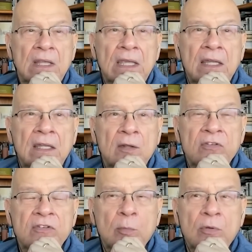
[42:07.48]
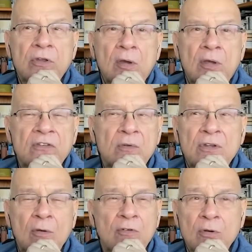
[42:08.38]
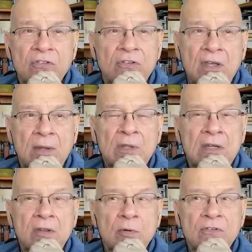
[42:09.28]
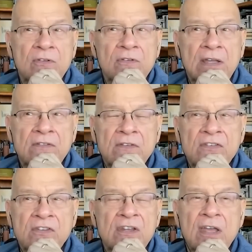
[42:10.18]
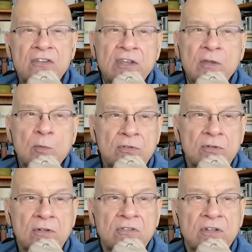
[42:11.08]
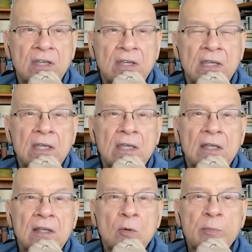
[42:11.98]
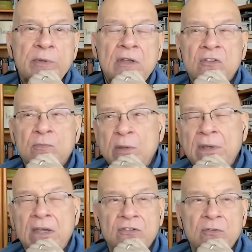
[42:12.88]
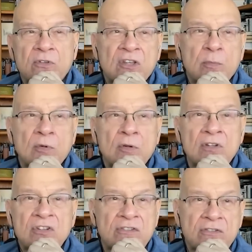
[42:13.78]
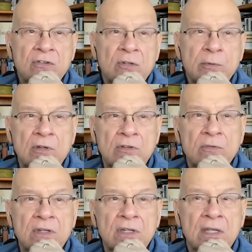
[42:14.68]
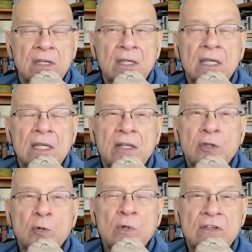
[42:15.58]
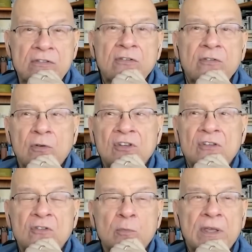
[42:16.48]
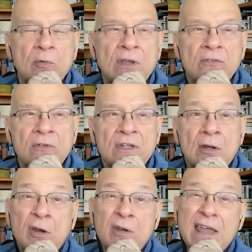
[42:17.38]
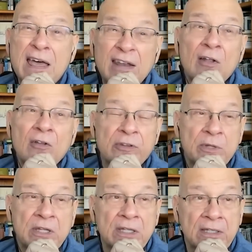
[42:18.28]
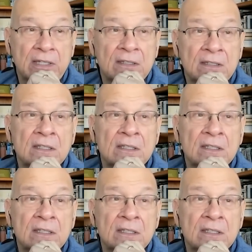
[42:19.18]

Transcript: And they'll say, well, no. I said, no, of course not. I mean, in other words, that's a non sequitur to say, well, because my pastor was a hypocrite, Jesus couldn't have been raised from the dead. The reasons for Jesus being raised from the dead are not ultimately,